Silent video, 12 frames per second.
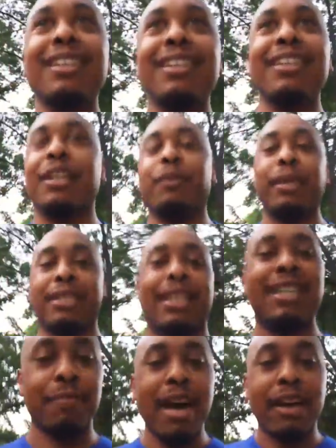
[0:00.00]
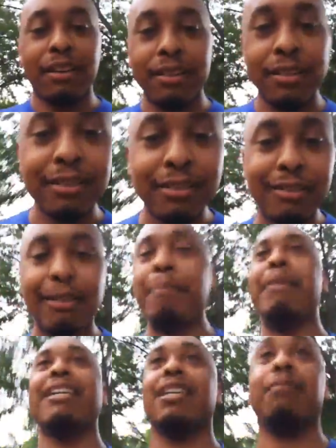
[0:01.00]
it doesn't matter. I
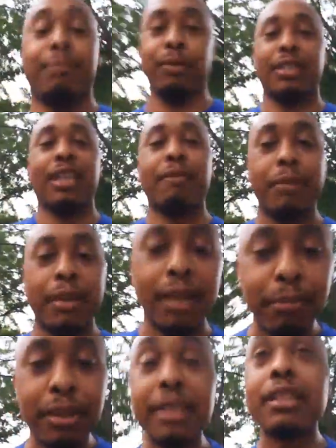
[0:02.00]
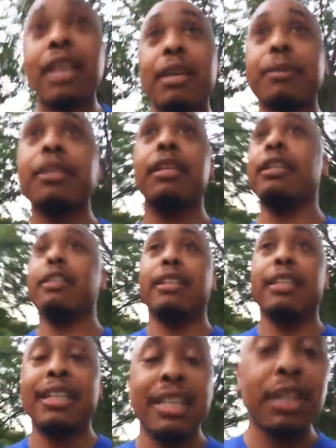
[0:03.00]
mess up, which I've done plenty of
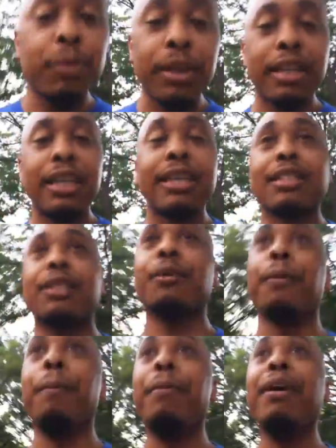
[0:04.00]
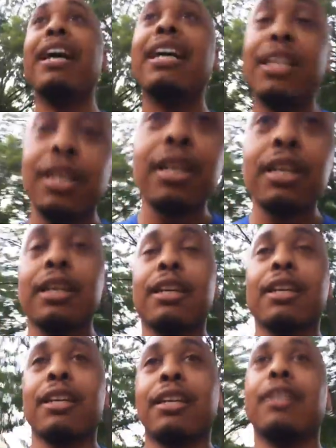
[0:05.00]
times. It is what it is. But
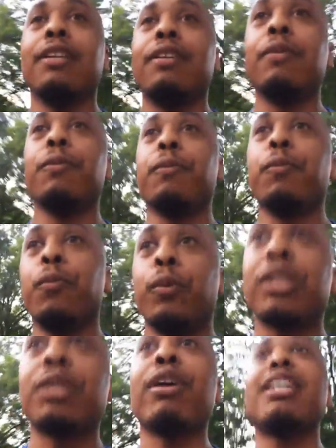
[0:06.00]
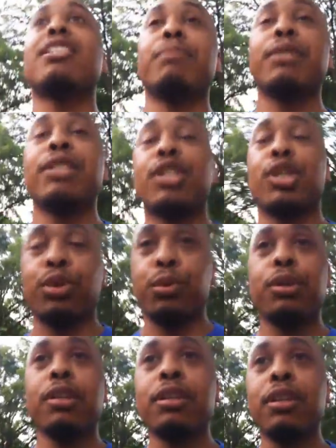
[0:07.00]
which brings me
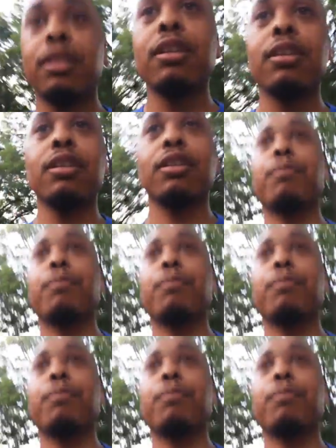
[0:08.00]
to the